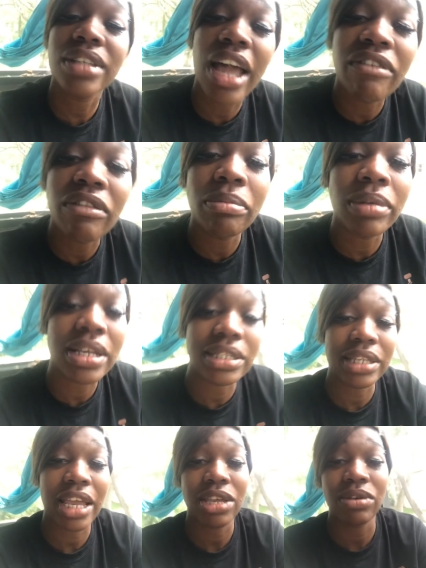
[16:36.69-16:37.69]
Have a blessed
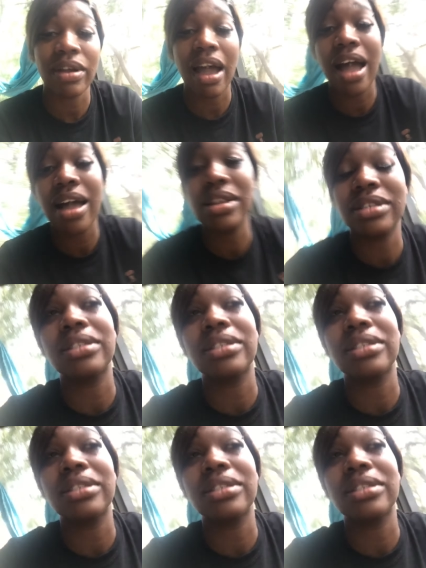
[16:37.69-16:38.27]
day, you guys.